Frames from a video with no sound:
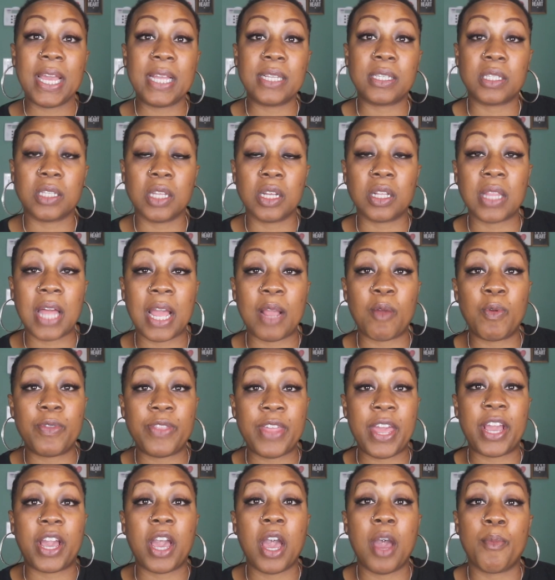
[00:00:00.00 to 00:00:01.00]
kids look like
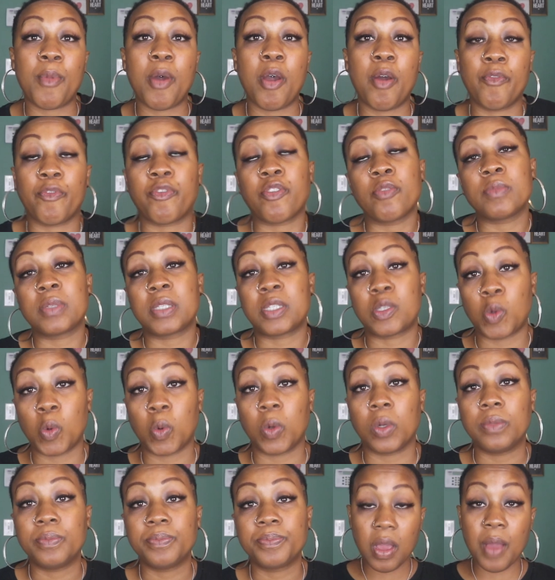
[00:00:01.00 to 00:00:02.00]
when they come home from
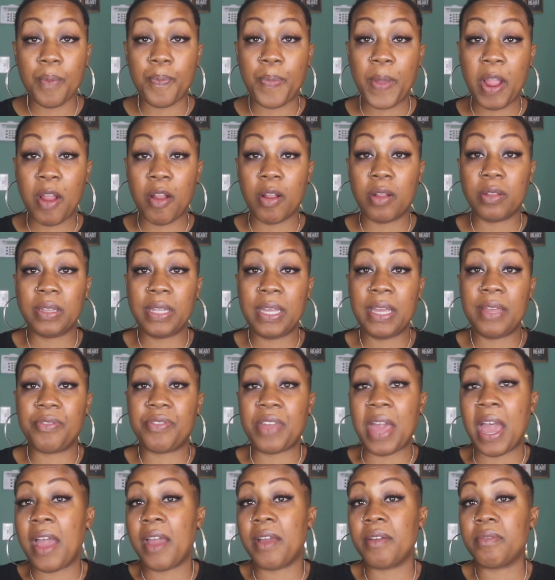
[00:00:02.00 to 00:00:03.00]
school. Apparently
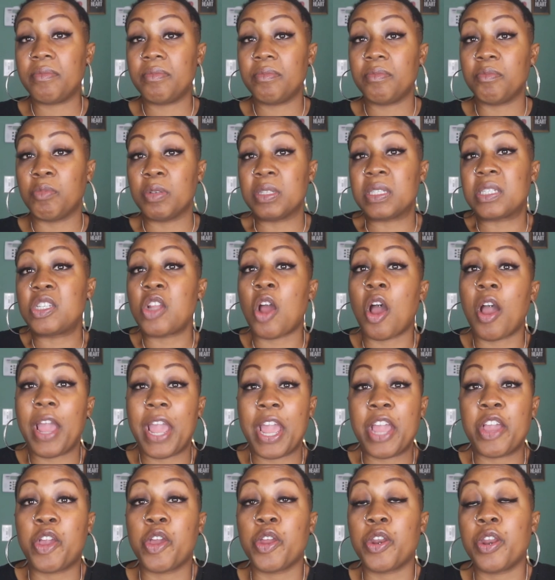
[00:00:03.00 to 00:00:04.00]
that was
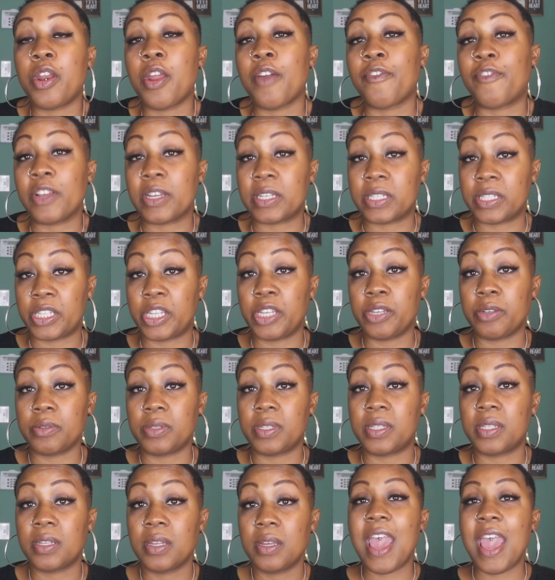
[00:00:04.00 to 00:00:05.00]
not a good enough
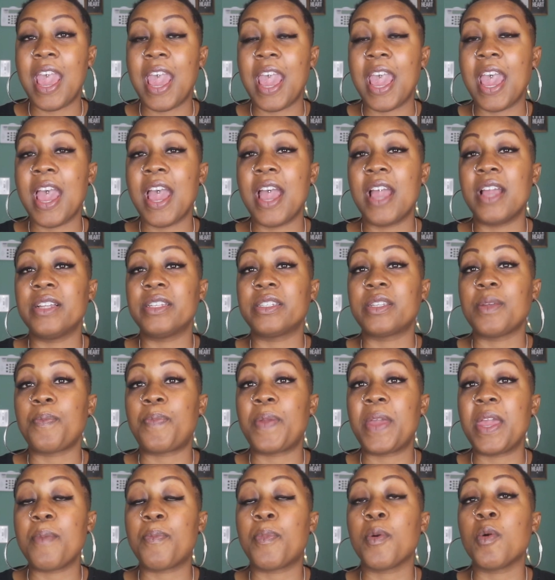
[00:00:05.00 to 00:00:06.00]
excuse. And
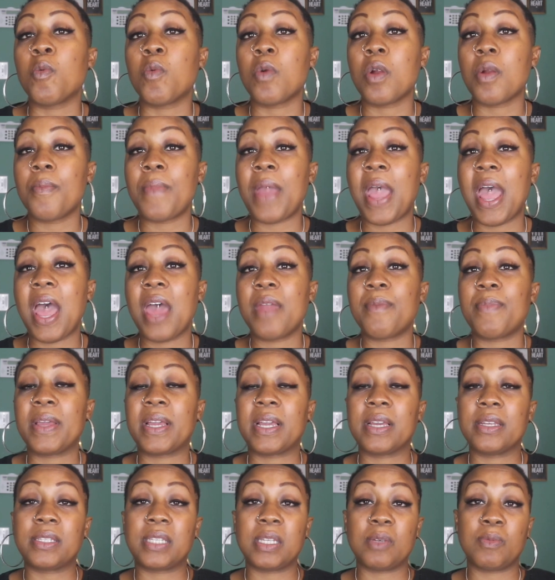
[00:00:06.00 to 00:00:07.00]
people were mad
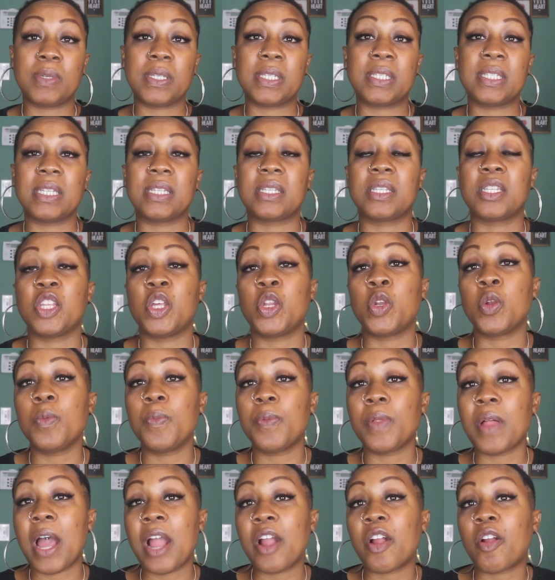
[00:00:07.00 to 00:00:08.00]
because it was this little
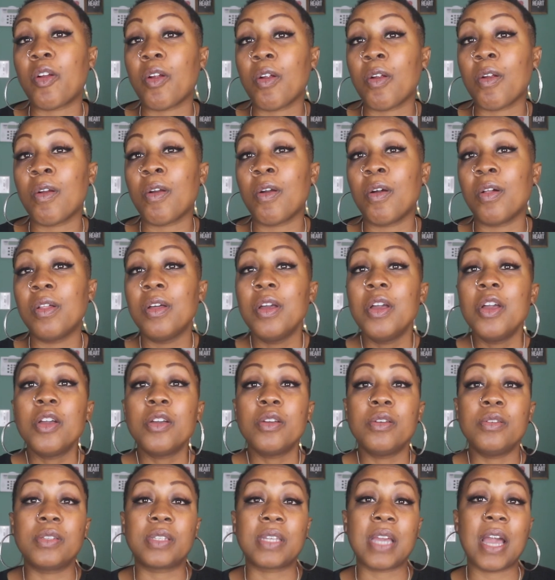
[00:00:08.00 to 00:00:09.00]
black girl
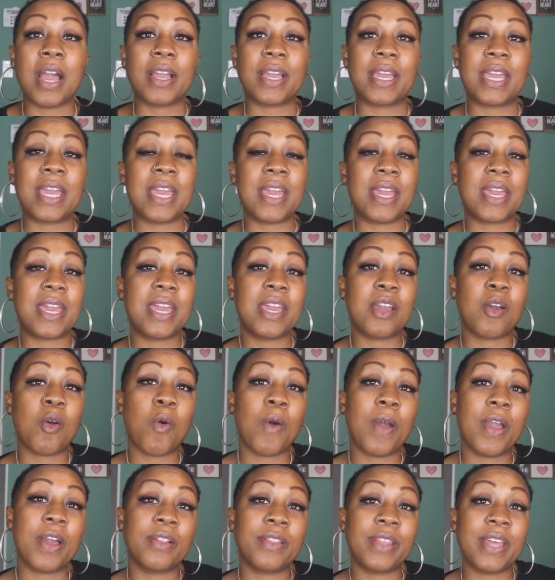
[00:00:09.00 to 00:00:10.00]
who's got kinky
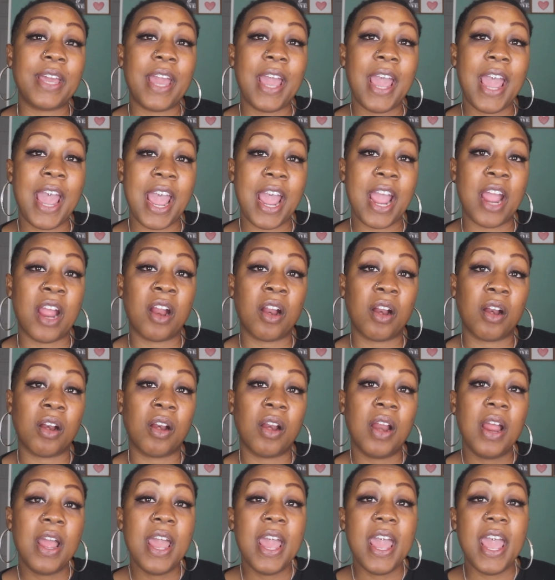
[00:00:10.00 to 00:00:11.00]
coily
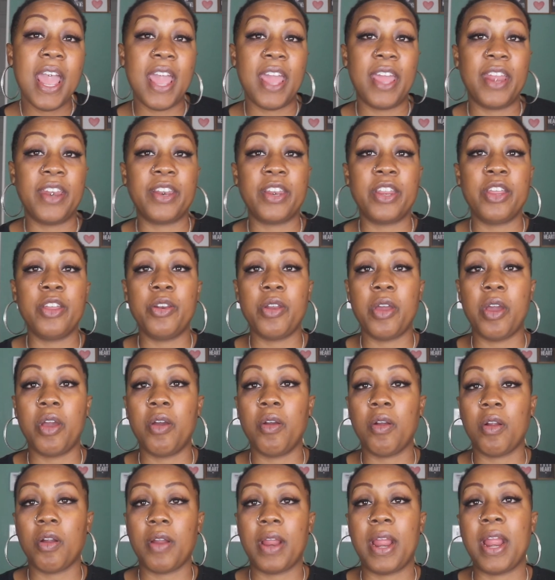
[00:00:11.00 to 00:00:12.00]
hair and you
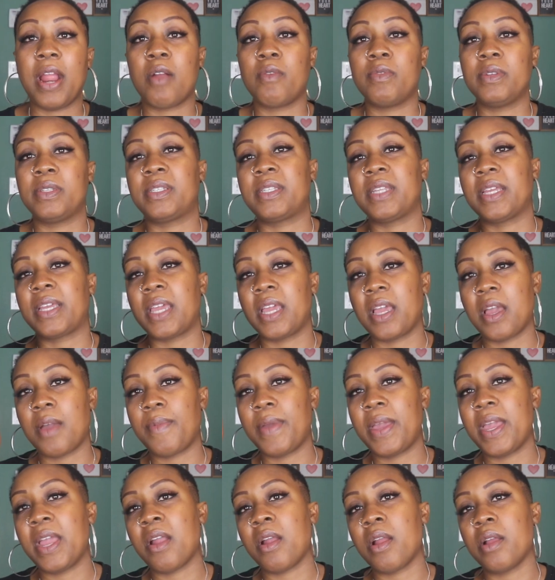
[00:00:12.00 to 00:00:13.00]
know, her hair was sticking
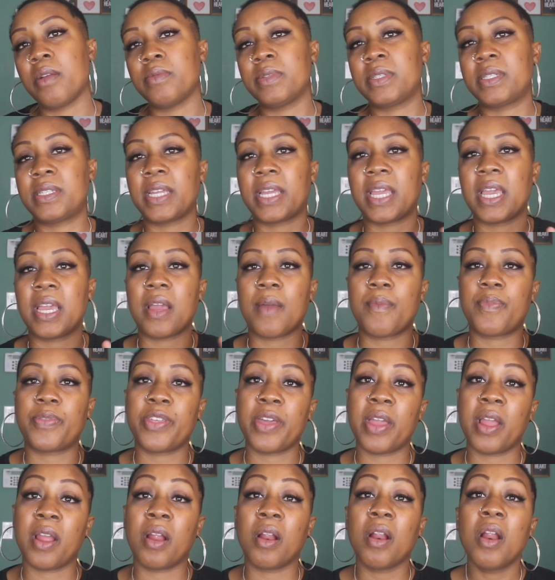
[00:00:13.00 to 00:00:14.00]
up here, it was sticking up
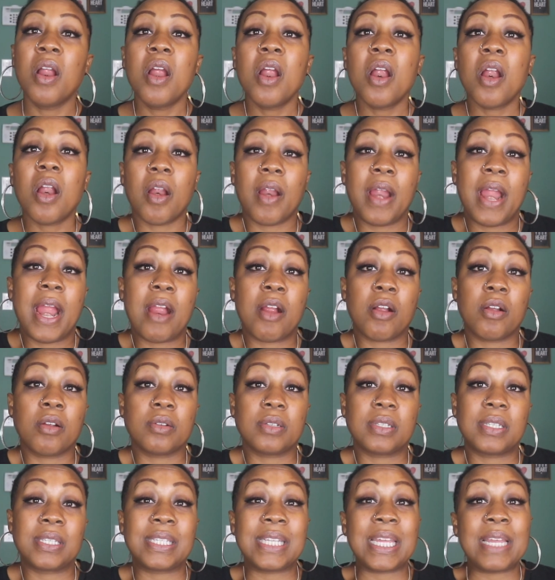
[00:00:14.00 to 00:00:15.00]
there. Her
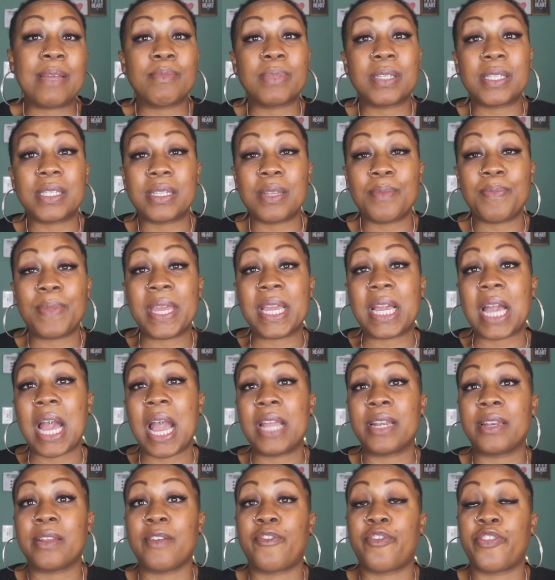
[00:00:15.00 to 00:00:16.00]
hair seems to be
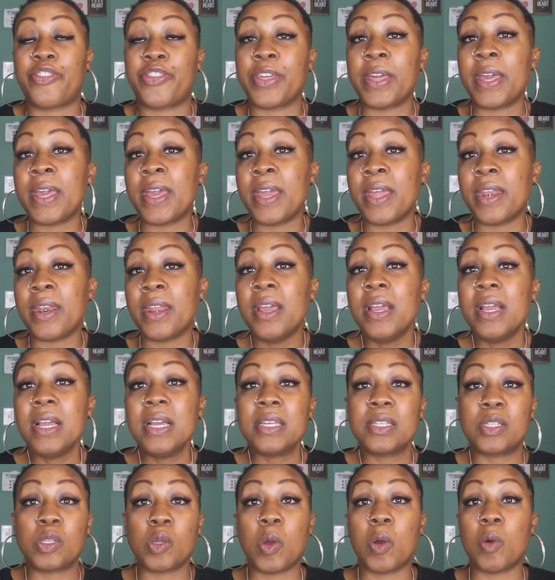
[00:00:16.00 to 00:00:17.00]
kind of thin,
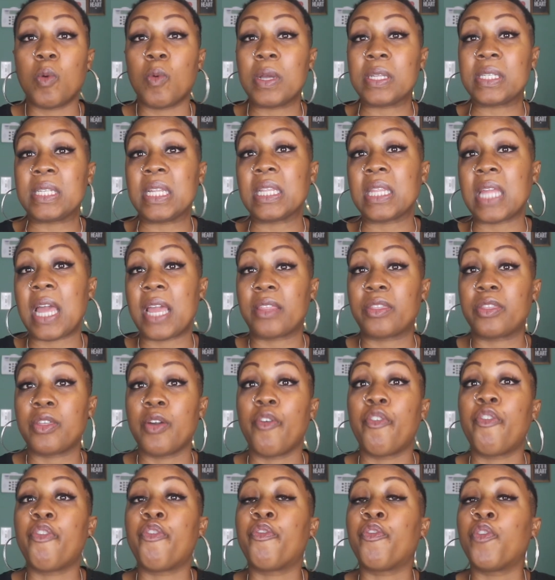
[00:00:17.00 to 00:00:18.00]
so it wasn't like
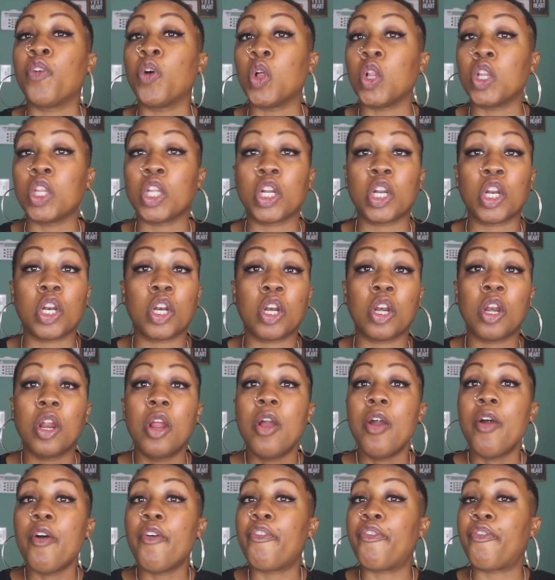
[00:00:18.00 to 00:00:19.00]
the fuller
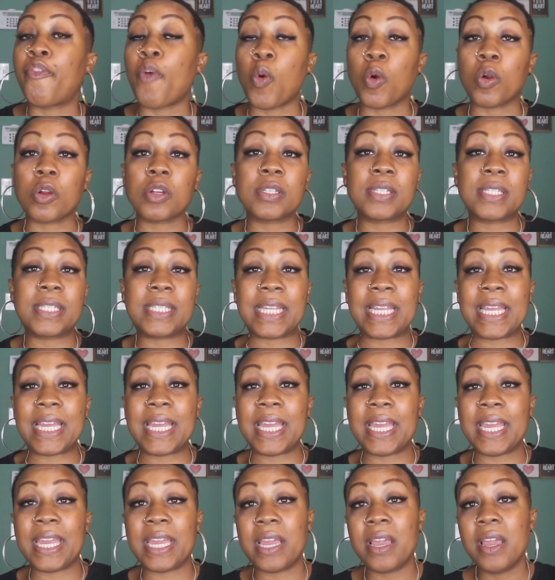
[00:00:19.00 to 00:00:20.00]

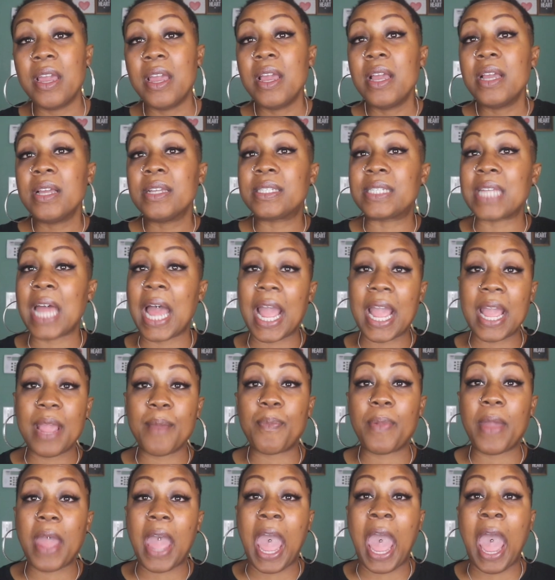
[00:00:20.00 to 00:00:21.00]
4C
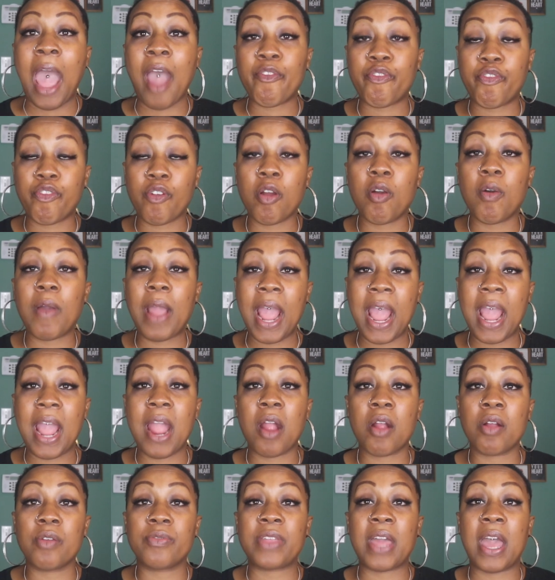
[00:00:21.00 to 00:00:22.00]
type afro
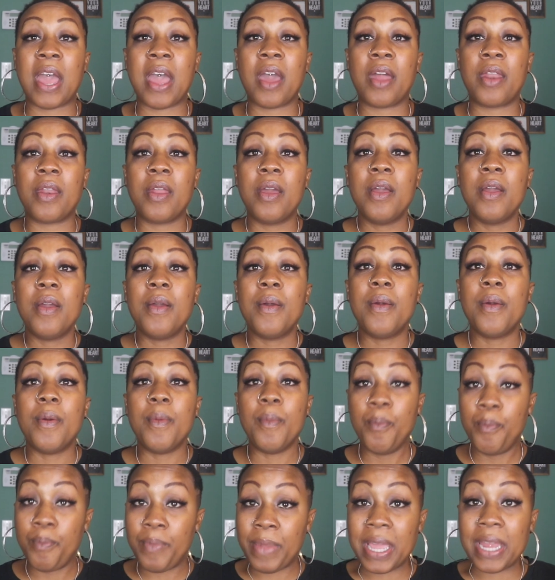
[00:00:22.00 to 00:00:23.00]
hair that
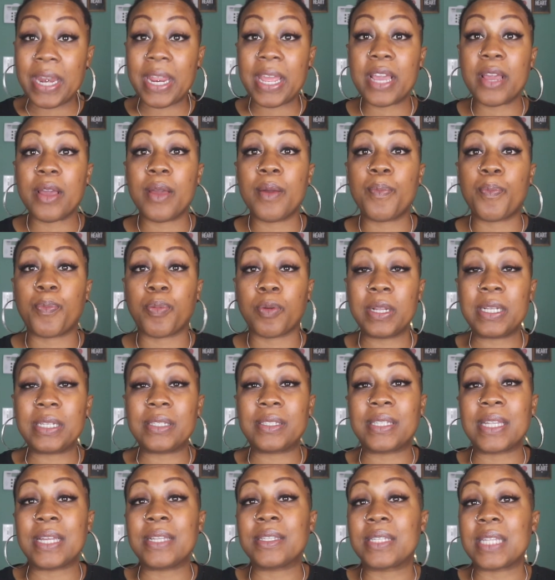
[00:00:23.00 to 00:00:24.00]
media
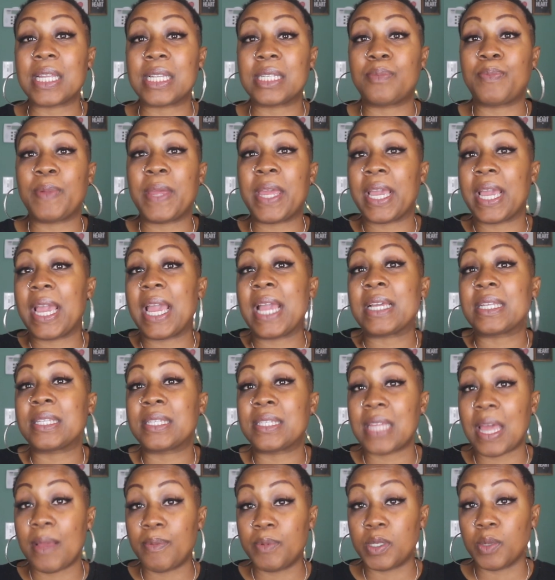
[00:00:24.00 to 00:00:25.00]
presents as being
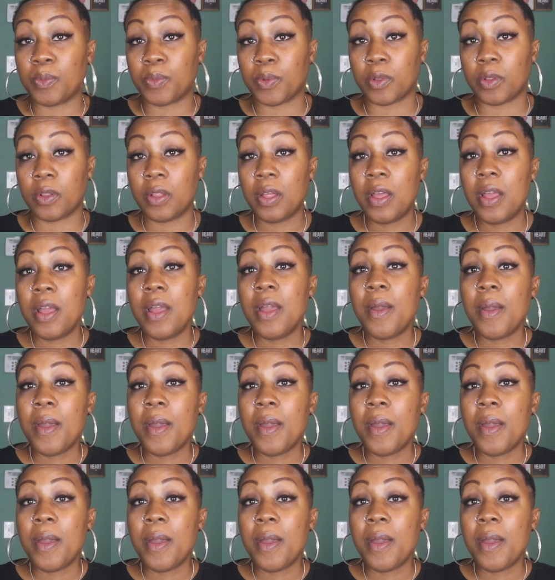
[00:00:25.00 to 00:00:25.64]
acceptable.